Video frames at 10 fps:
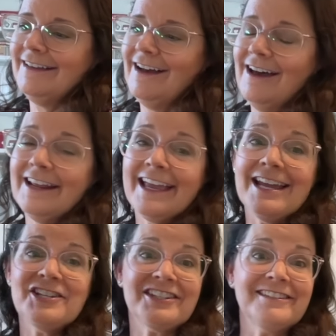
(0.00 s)
on
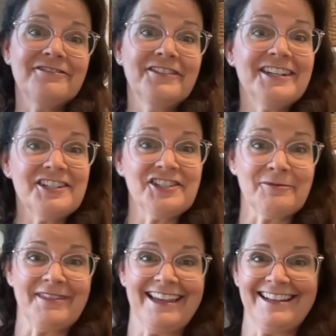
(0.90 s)
occasion finish some
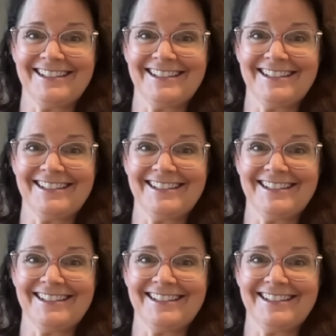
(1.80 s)
things,